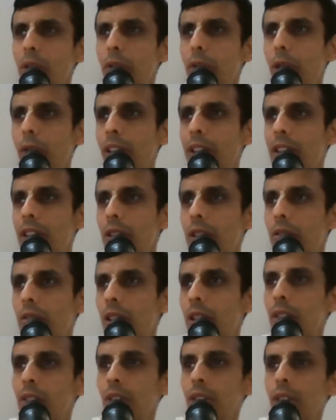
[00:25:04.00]
much of offensive
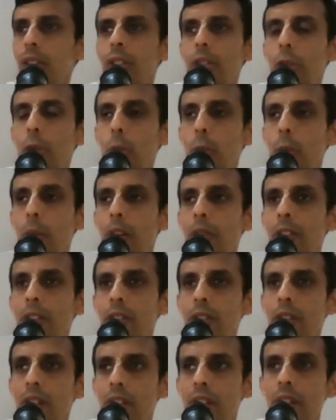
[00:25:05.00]
words Shishupala
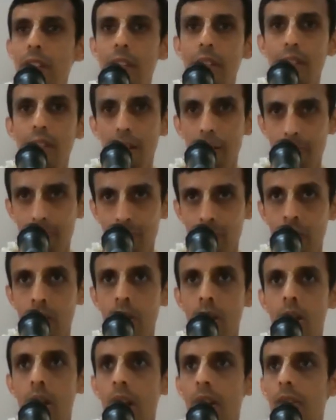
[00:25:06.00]
was taking in the
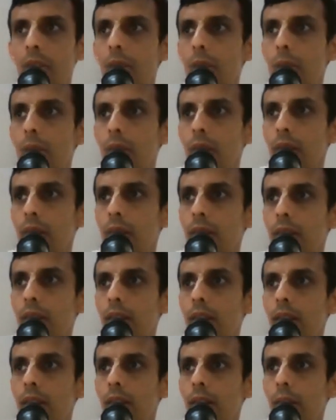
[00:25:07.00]
Rajasuya
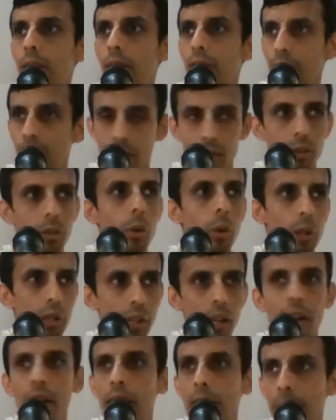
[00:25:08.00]

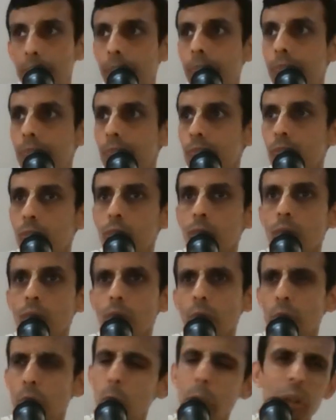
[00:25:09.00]
courtyard.
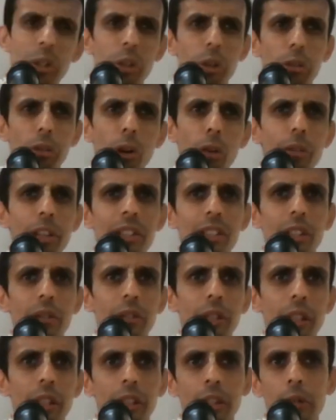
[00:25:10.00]
So much of
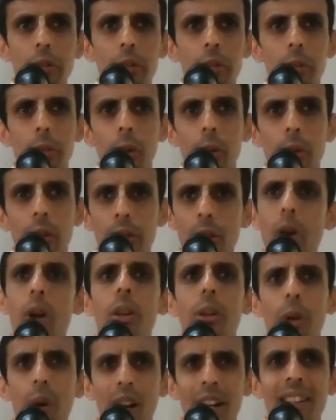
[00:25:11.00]
offensive things he was talking. We
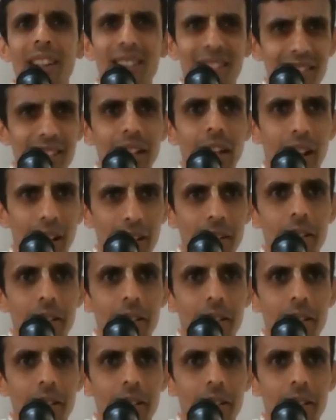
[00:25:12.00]
all know, hundred